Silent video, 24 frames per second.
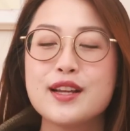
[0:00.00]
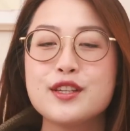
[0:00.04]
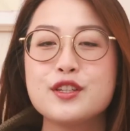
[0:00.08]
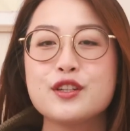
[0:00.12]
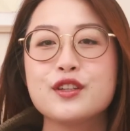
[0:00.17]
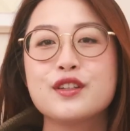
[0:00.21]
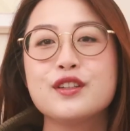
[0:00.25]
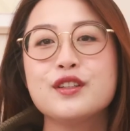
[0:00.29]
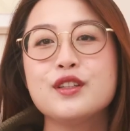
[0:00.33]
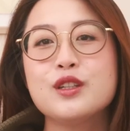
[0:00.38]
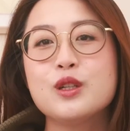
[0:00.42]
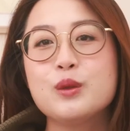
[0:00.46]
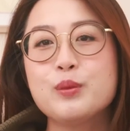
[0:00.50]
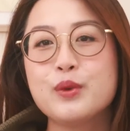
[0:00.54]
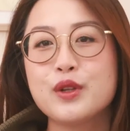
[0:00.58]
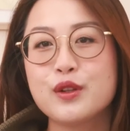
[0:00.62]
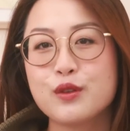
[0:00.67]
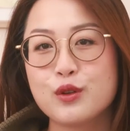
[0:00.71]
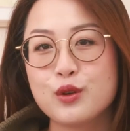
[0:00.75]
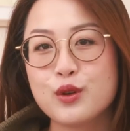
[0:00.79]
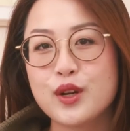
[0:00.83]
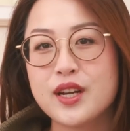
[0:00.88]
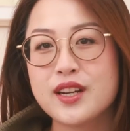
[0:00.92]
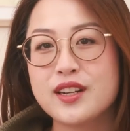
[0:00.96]
I took a little bit
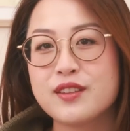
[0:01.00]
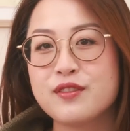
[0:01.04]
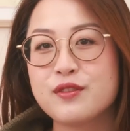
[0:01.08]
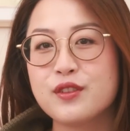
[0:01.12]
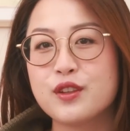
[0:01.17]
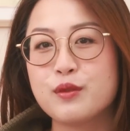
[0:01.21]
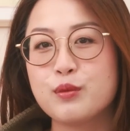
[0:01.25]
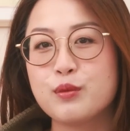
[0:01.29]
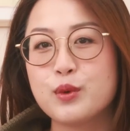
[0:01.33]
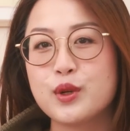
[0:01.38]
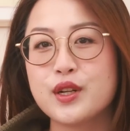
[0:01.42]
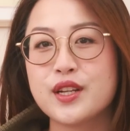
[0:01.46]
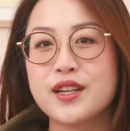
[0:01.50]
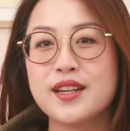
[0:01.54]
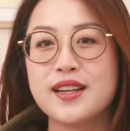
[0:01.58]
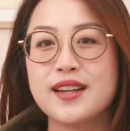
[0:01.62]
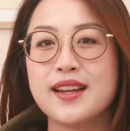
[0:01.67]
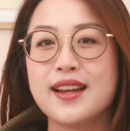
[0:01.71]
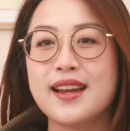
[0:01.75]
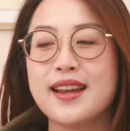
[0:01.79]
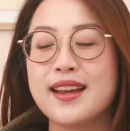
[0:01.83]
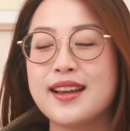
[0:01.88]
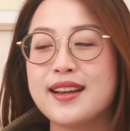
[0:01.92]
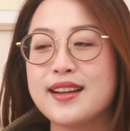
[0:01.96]
of creative
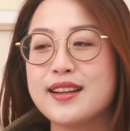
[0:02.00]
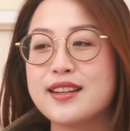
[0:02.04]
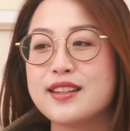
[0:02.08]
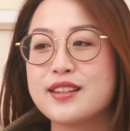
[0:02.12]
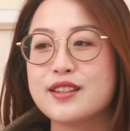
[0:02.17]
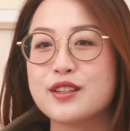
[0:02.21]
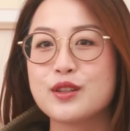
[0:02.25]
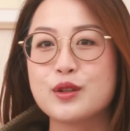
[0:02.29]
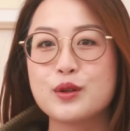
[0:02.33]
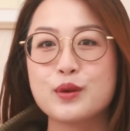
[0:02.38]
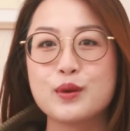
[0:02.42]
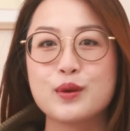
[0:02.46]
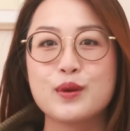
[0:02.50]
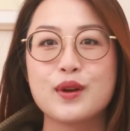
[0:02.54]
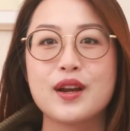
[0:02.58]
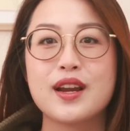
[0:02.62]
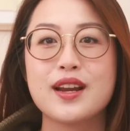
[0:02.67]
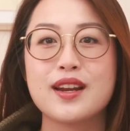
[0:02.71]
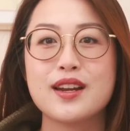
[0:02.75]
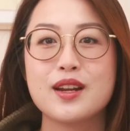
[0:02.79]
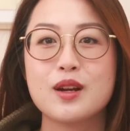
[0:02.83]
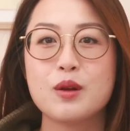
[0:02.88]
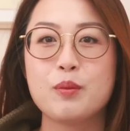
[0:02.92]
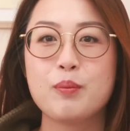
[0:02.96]
liberty and
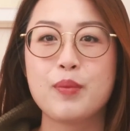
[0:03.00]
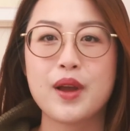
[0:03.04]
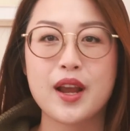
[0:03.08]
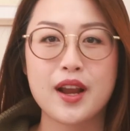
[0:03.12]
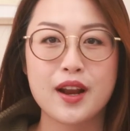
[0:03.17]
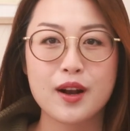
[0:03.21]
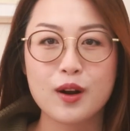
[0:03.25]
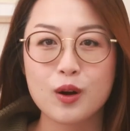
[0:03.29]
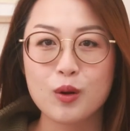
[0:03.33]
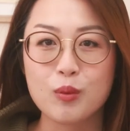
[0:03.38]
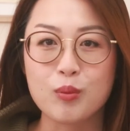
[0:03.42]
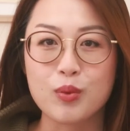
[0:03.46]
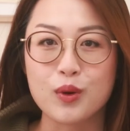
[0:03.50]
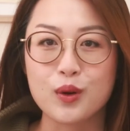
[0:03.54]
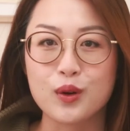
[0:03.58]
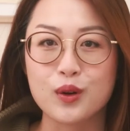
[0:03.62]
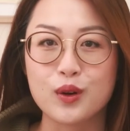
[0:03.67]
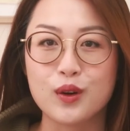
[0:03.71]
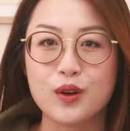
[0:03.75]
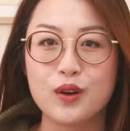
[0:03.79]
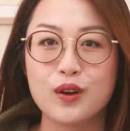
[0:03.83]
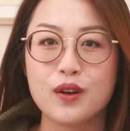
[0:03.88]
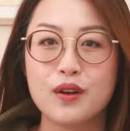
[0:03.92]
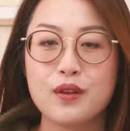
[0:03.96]
created a pear
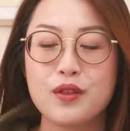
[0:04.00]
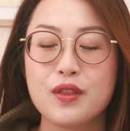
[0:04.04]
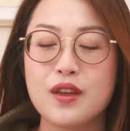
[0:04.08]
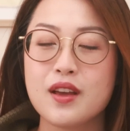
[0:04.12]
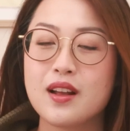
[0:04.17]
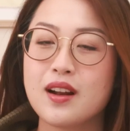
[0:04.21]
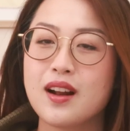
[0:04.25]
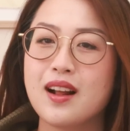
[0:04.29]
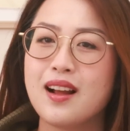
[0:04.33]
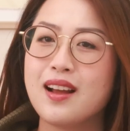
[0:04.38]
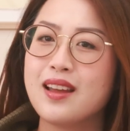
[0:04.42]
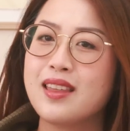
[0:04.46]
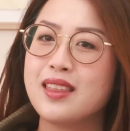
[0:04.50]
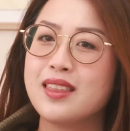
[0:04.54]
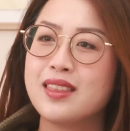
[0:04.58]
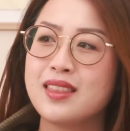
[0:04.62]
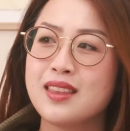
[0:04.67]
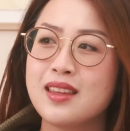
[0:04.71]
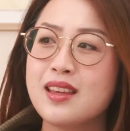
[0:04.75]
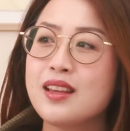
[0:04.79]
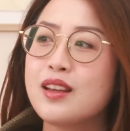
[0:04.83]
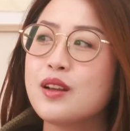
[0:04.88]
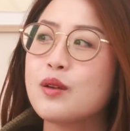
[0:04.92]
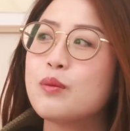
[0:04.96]
burger that I
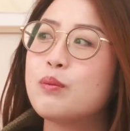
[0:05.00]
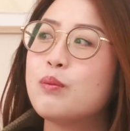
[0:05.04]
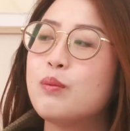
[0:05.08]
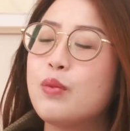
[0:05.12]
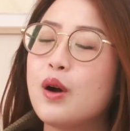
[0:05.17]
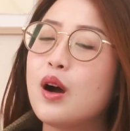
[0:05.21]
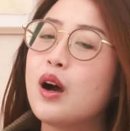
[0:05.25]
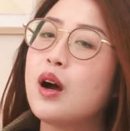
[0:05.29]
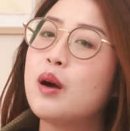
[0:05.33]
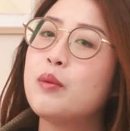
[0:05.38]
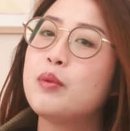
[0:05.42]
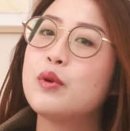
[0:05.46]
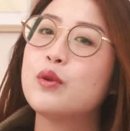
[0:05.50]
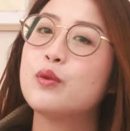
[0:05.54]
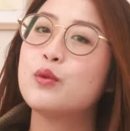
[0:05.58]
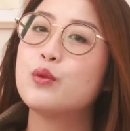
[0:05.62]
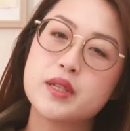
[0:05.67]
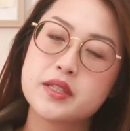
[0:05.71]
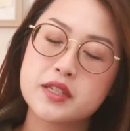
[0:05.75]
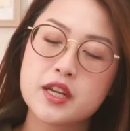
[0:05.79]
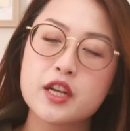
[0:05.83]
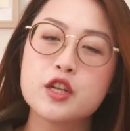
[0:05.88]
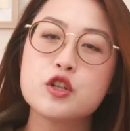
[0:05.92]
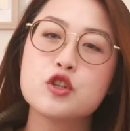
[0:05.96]
think Bob
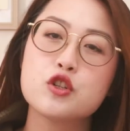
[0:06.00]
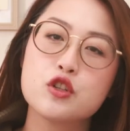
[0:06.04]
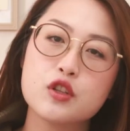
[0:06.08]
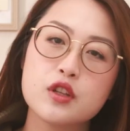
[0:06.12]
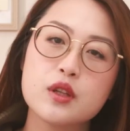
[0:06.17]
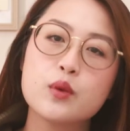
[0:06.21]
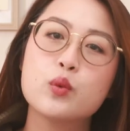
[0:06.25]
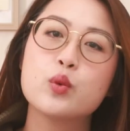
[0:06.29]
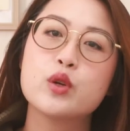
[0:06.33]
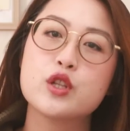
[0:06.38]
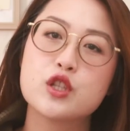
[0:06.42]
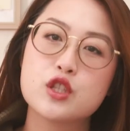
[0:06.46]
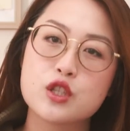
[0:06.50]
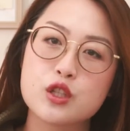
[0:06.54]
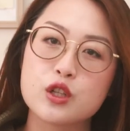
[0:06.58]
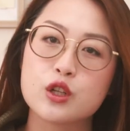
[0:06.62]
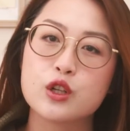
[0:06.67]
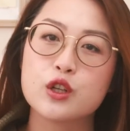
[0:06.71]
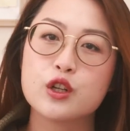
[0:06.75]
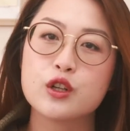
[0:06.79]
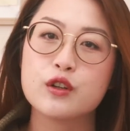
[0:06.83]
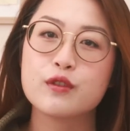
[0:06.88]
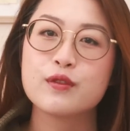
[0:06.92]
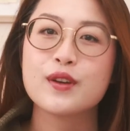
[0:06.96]
potentially would
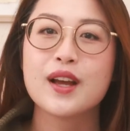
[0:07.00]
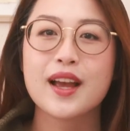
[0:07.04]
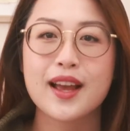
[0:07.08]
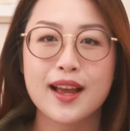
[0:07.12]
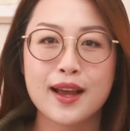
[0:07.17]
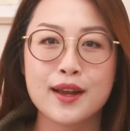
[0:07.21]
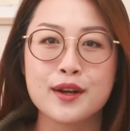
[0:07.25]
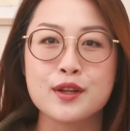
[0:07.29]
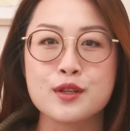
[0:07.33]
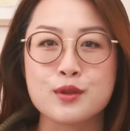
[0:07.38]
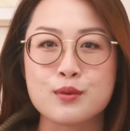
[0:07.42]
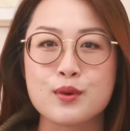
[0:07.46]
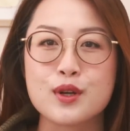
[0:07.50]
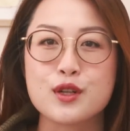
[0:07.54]
serve at his